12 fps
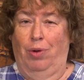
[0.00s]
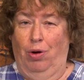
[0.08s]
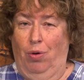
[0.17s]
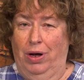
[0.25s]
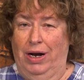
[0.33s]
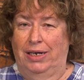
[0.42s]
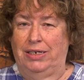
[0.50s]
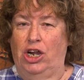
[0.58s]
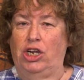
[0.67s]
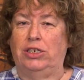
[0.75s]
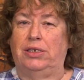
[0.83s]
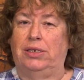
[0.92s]
And what
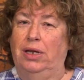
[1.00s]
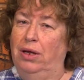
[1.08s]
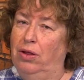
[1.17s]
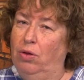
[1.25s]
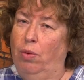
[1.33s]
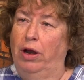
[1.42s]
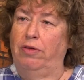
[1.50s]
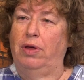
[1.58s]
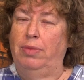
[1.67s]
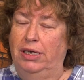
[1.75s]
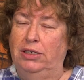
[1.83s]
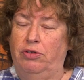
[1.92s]
organizations. One of
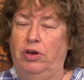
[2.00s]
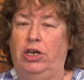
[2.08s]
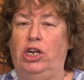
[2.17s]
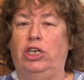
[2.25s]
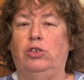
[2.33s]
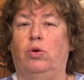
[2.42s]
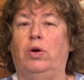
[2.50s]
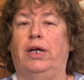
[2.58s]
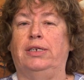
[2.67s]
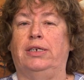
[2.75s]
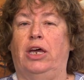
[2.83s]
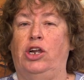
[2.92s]
them is a religious
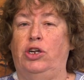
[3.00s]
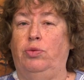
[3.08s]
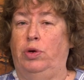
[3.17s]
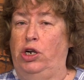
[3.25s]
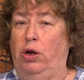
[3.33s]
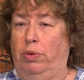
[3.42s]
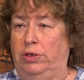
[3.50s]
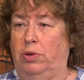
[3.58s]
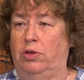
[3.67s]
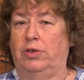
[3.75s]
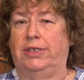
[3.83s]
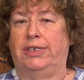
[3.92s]
organization, which I was
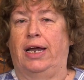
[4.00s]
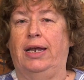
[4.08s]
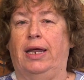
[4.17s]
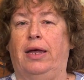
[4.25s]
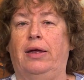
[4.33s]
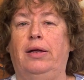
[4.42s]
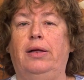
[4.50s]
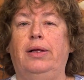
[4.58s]
with on Sunday.